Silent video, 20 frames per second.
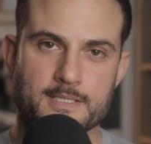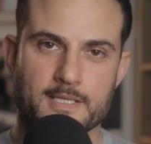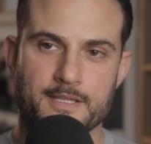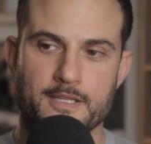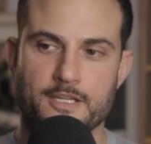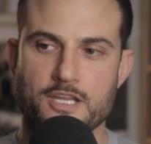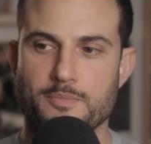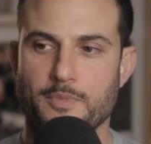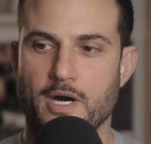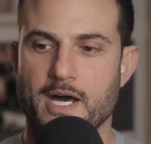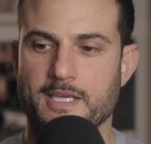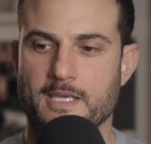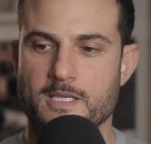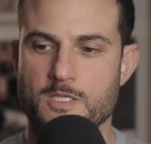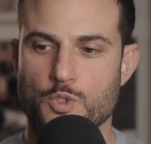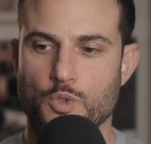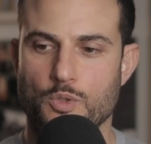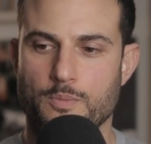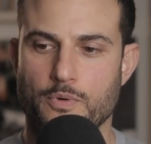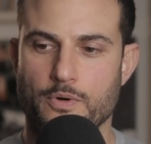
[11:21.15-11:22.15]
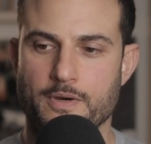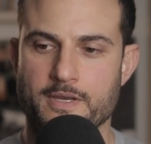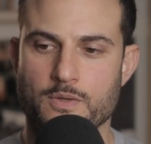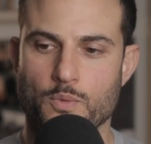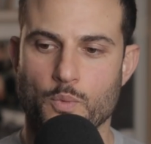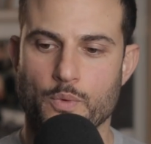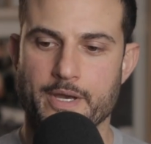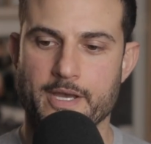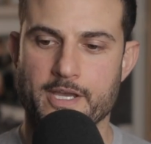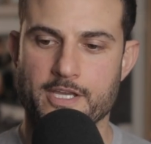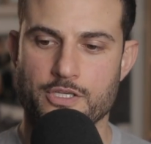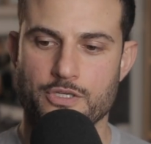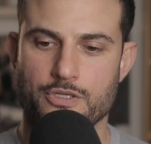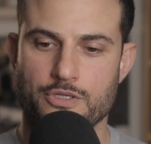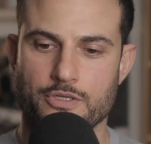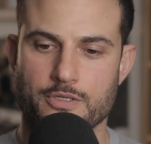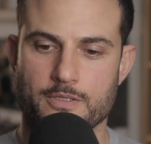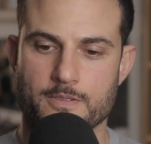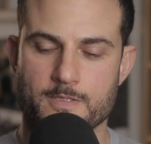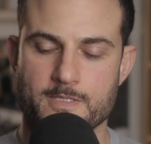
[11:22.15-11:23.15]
and then you might get to a point where you